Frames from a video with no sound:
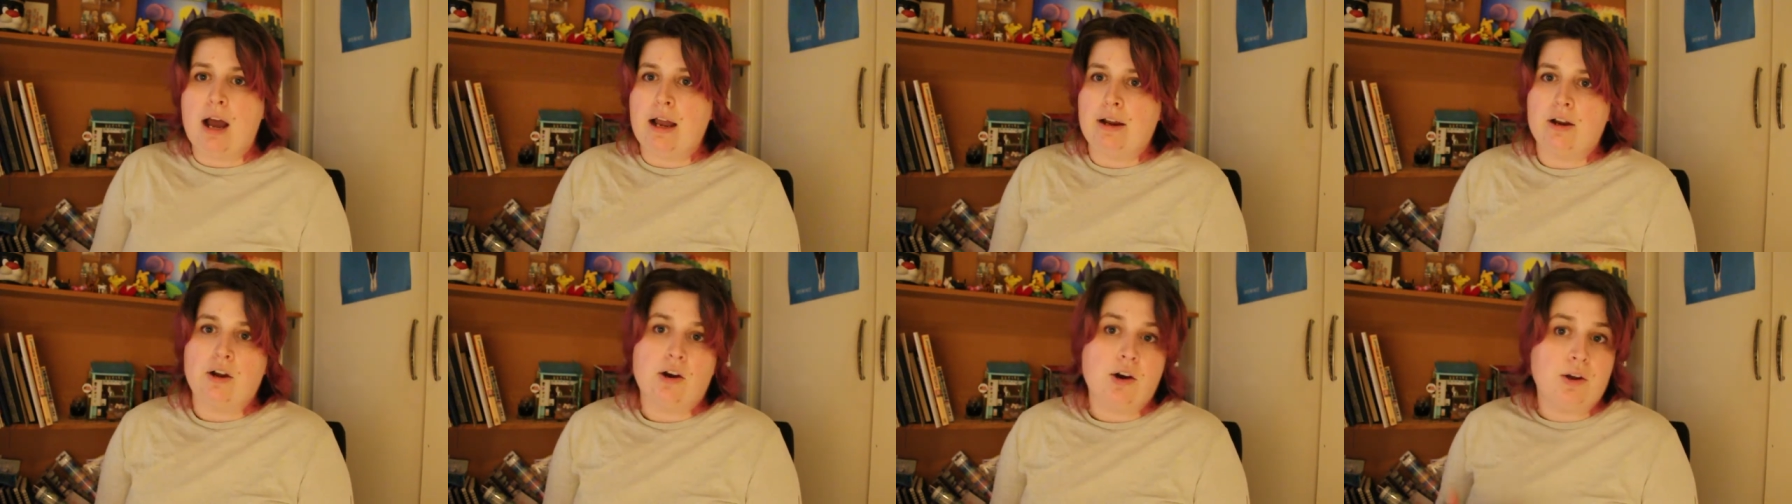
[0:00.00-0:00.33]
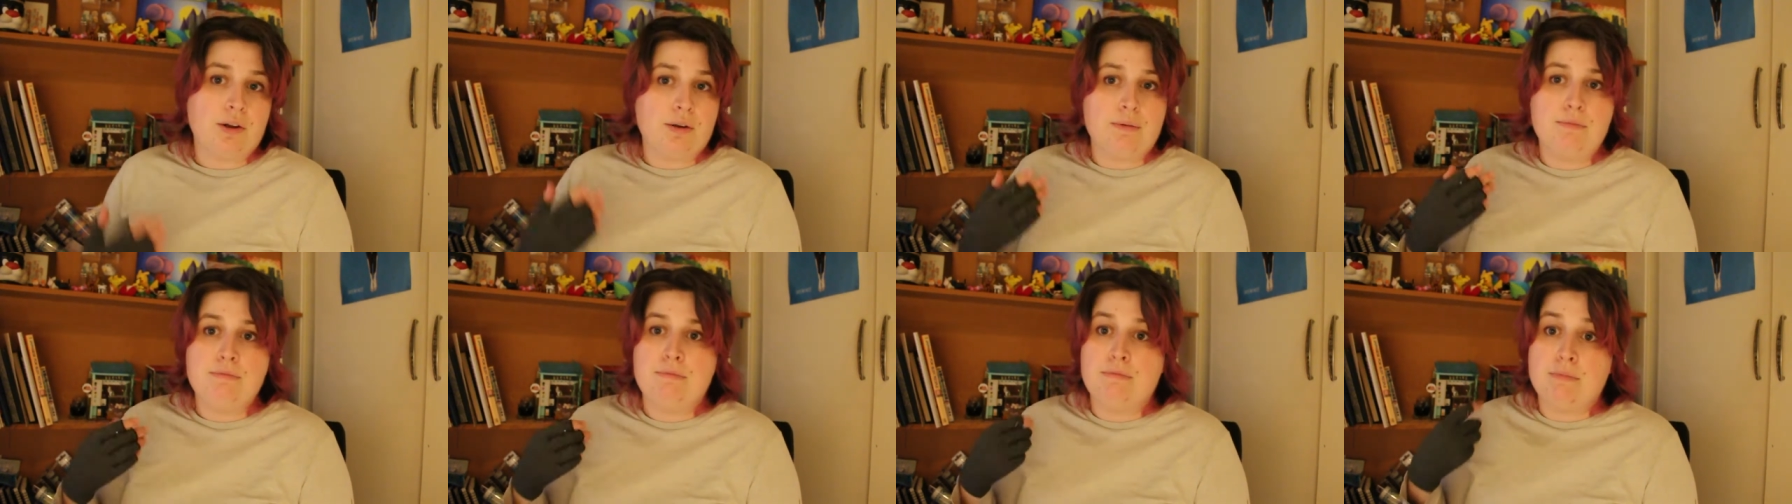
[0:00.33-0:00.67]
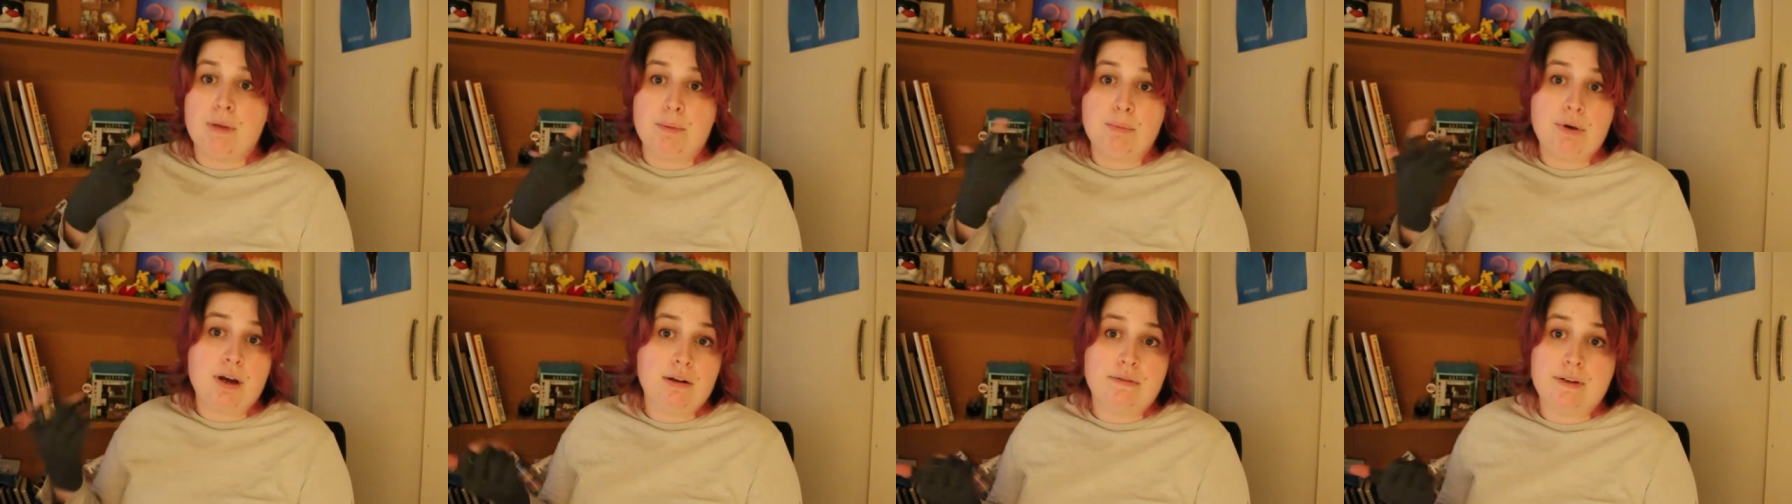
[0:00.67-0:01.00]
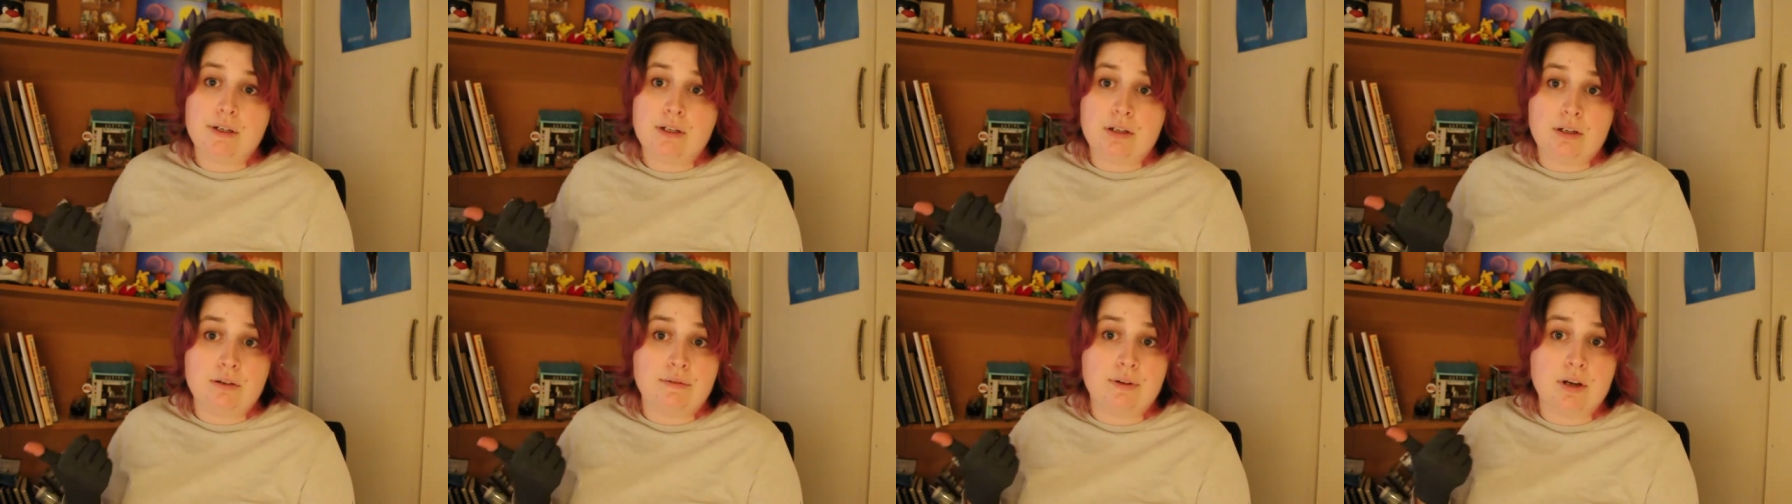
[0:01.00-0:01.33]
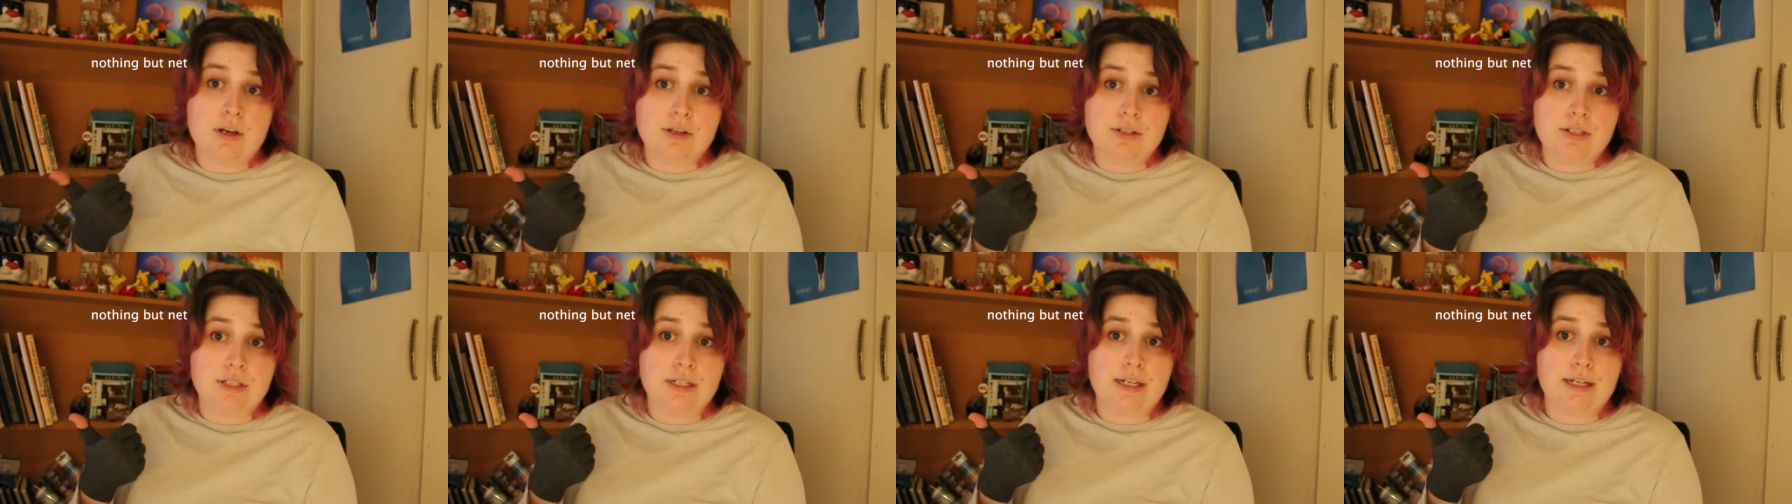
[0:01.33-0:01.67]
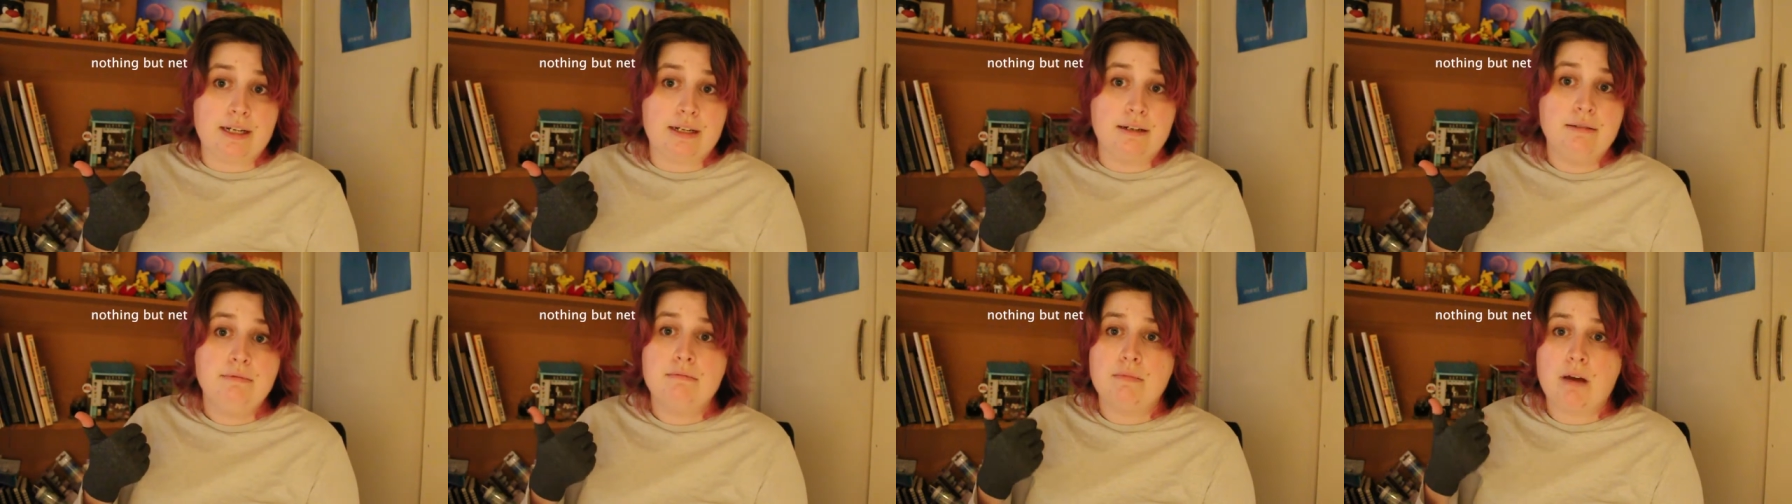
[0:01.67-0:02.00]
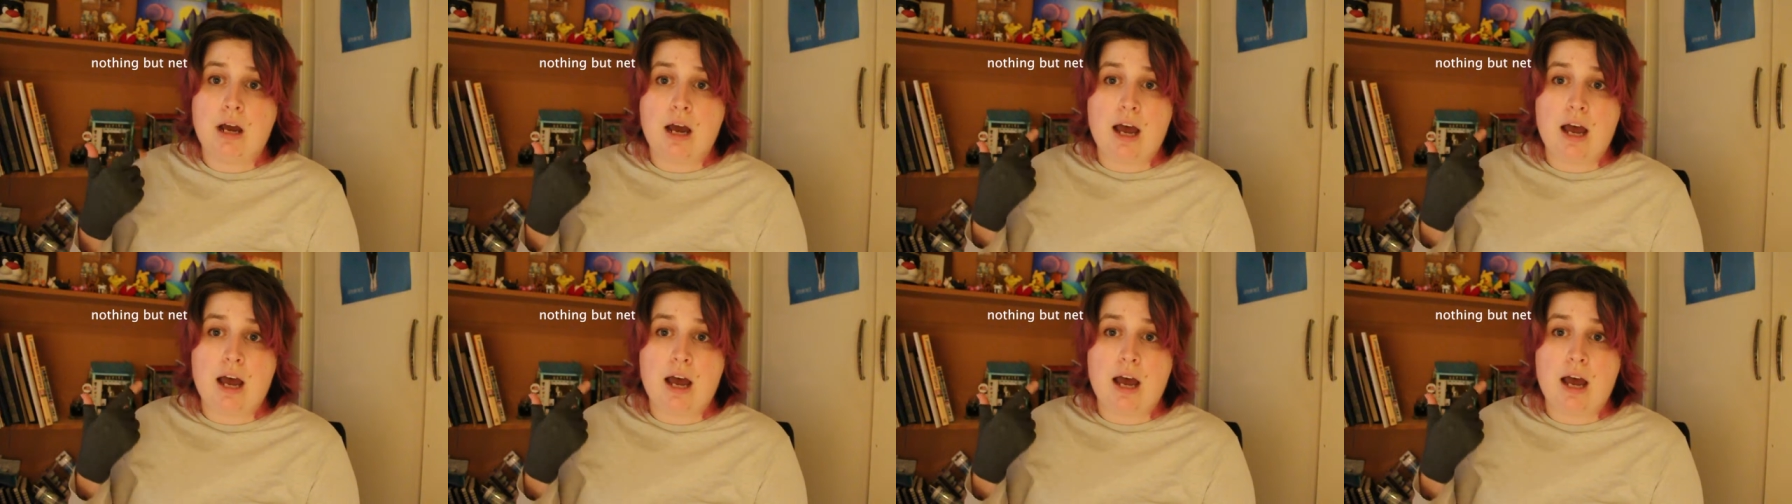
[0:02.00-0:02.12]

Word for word: I got my perfect university